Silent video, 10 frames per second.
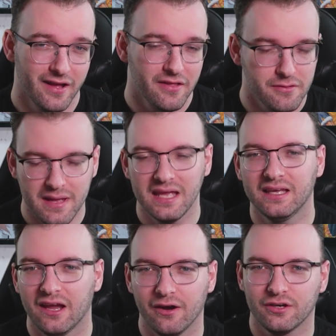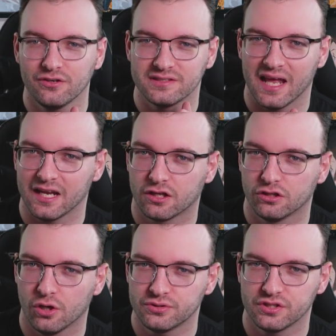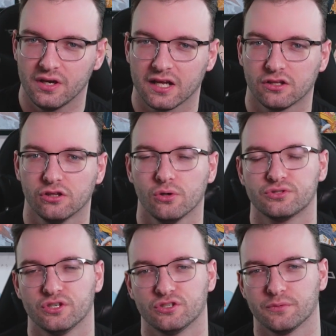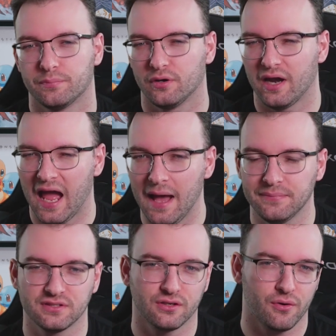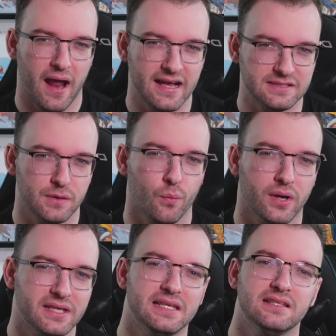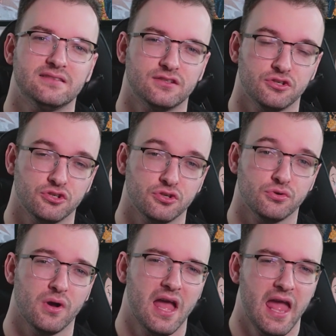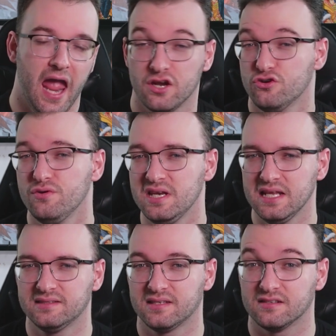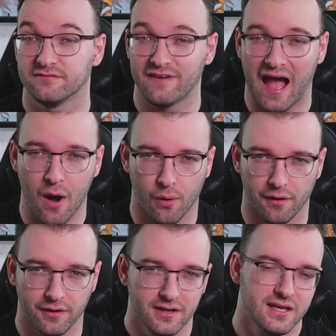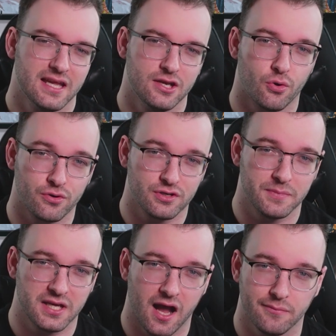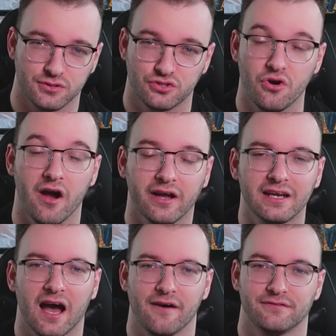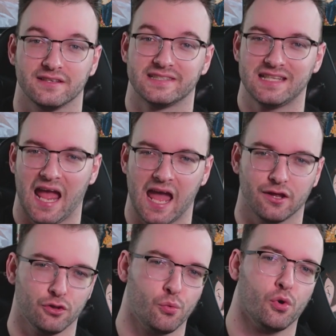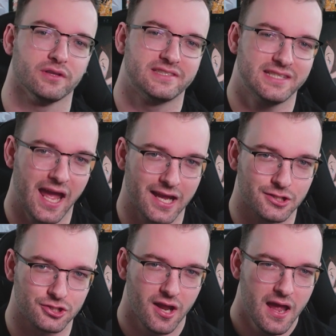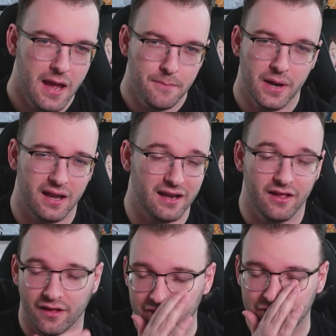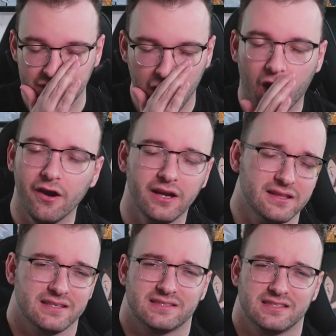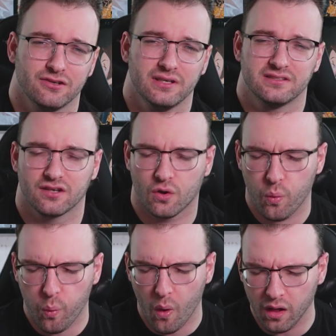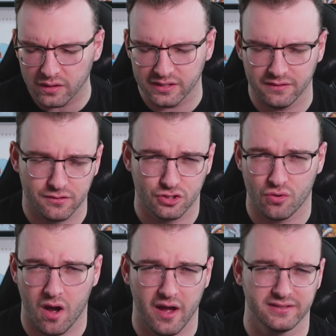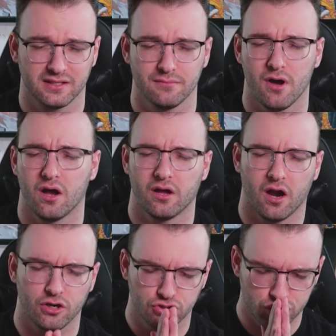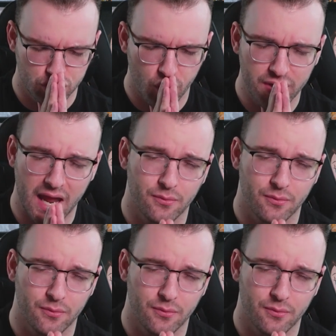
The main character is getting closer and closer to perhaps grasping what he needs to do and who he needs to devour in order to become strong enough to stand on the world stage. But the art in this series, the quality of the drawings in the manga are so damn